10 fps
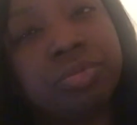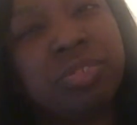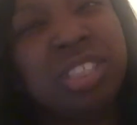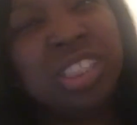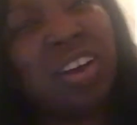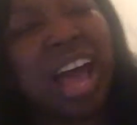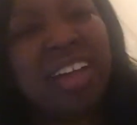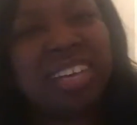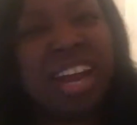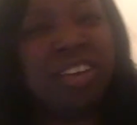So
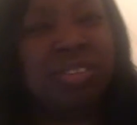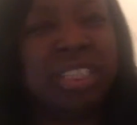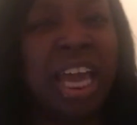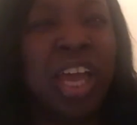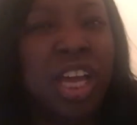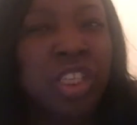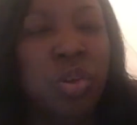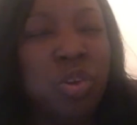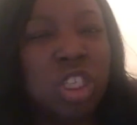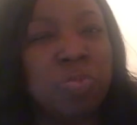how dare you say, do
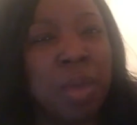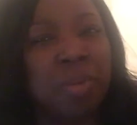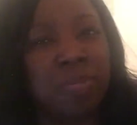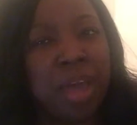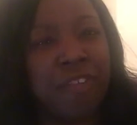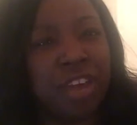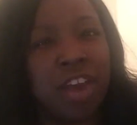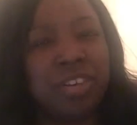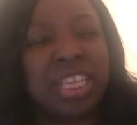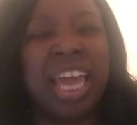you expect me to pay for
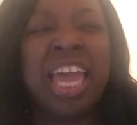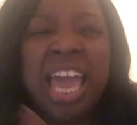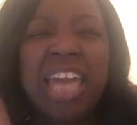everything?